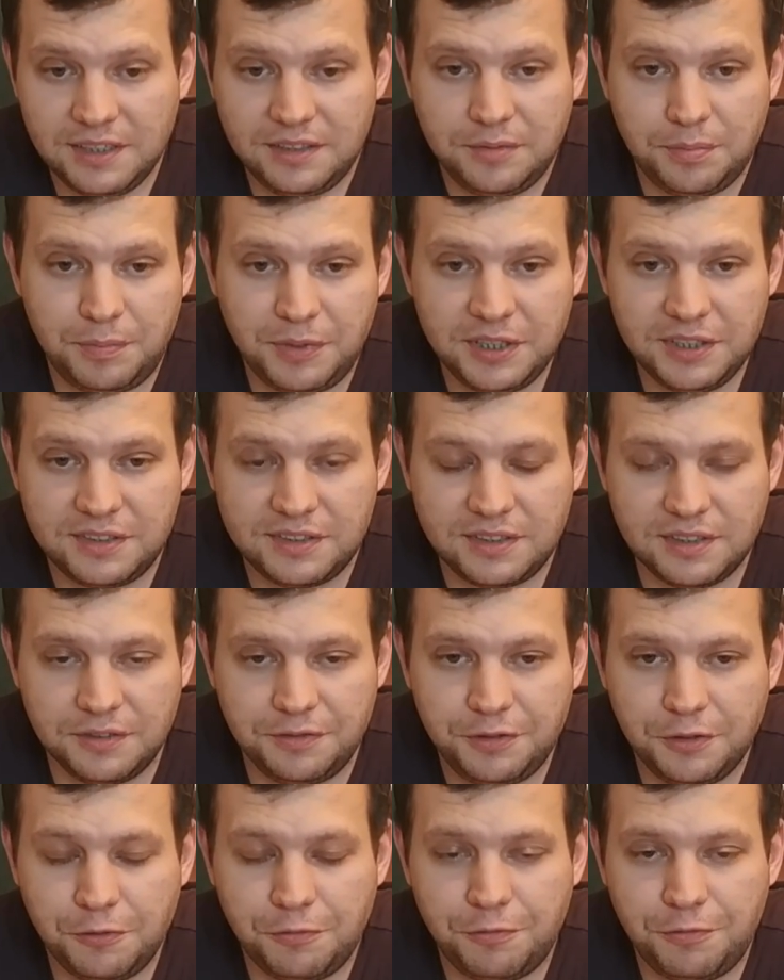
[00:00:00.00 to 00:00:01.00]
Please feel
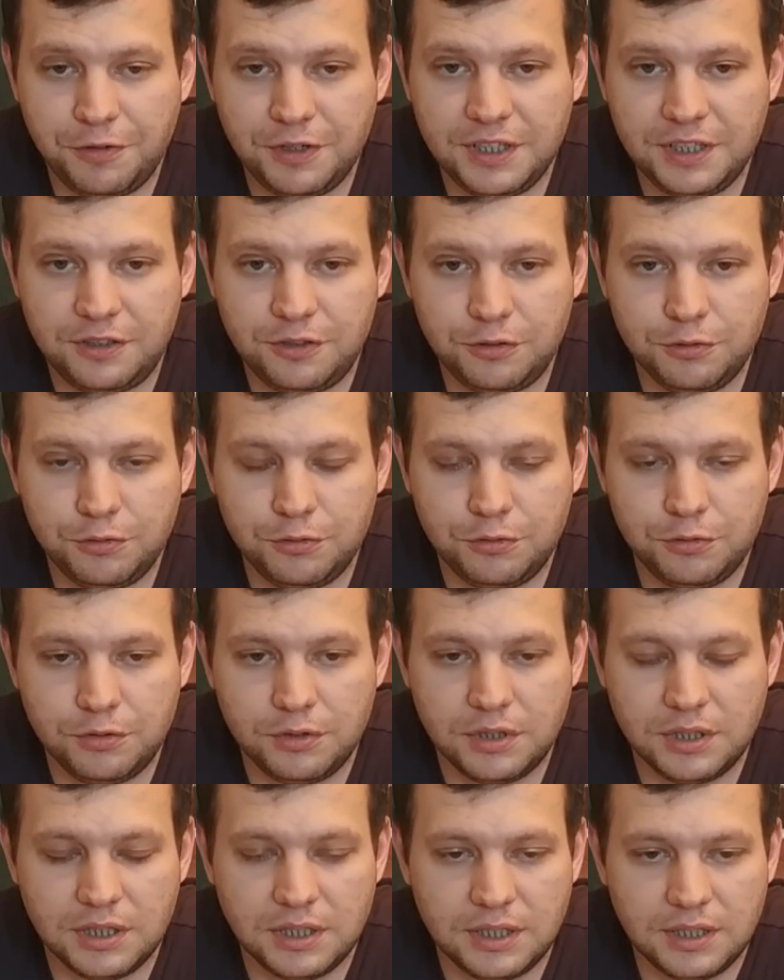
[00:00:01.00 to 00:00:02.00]
free to
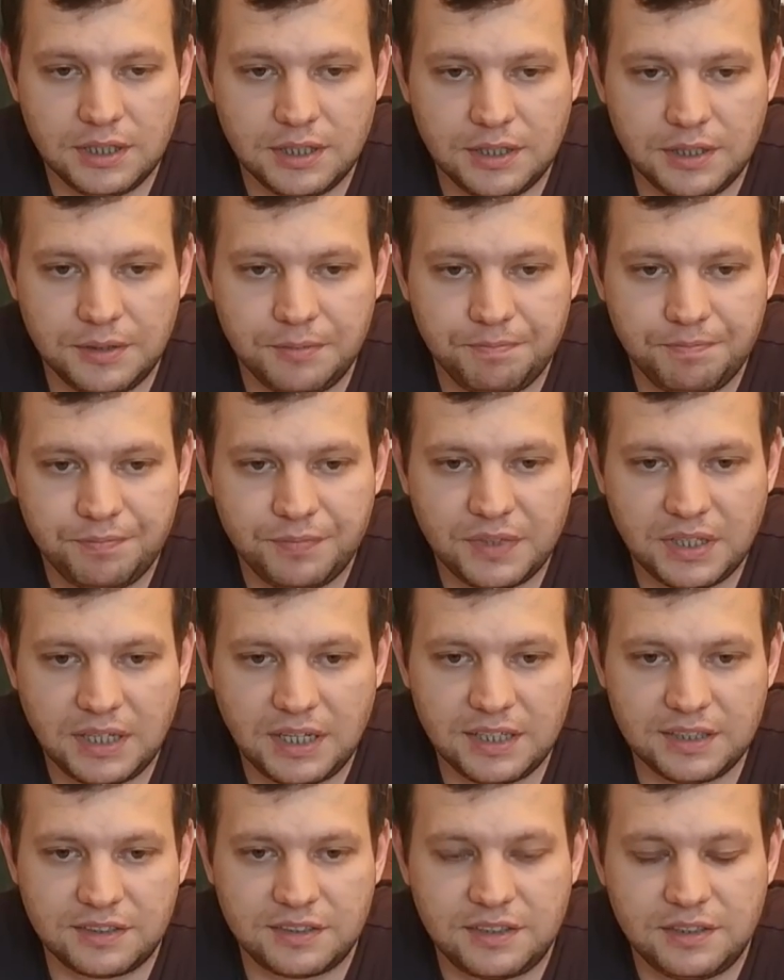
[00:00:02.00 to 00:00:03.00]
ask
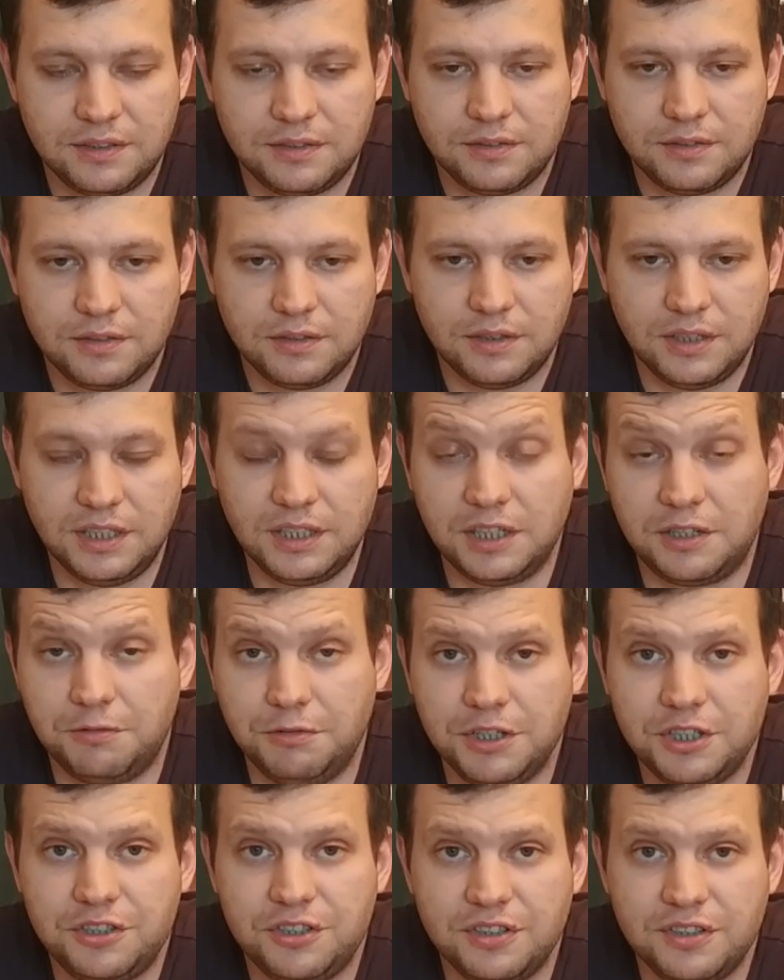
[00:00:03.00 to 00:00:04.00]
any
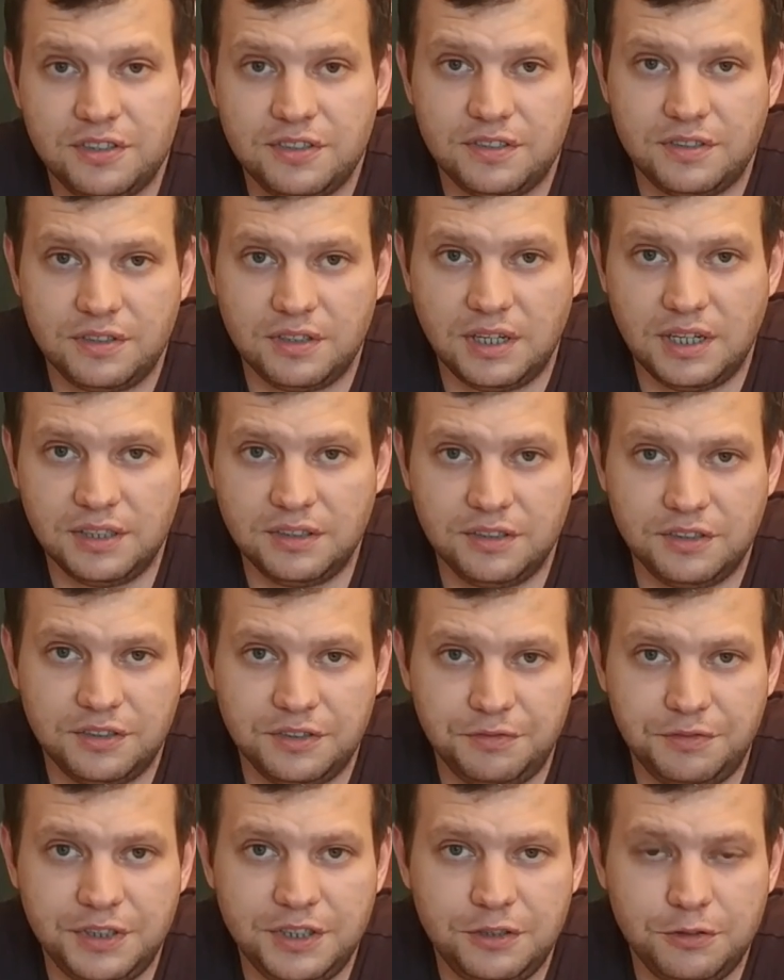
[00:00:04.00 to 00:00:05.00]
questions under the
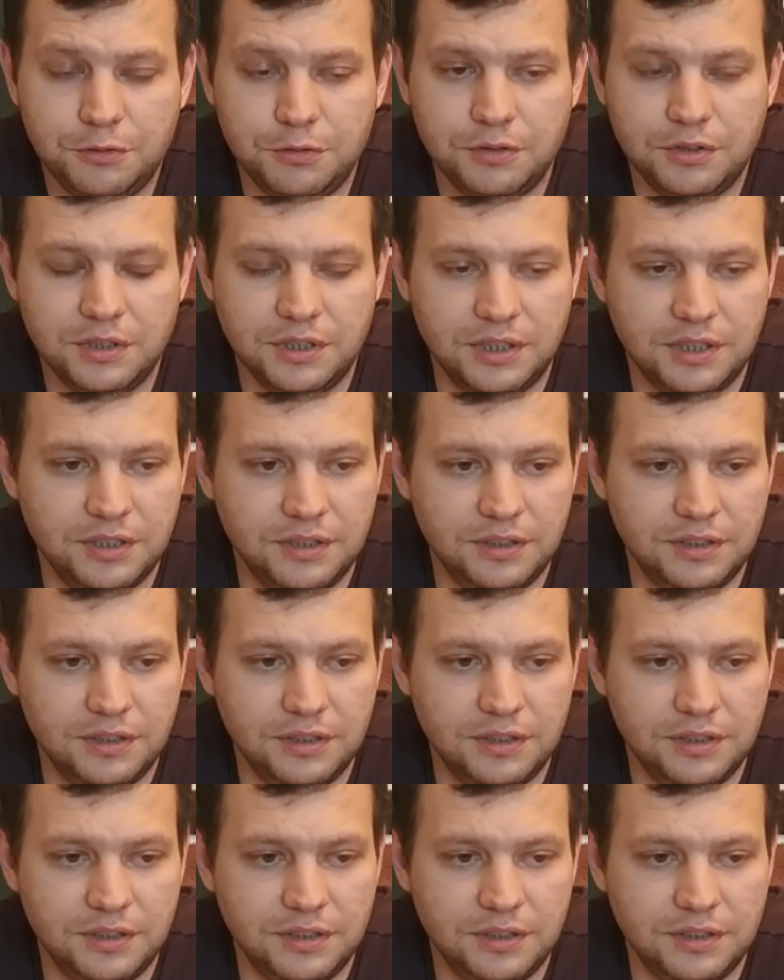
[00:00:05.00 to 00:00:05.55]
video, and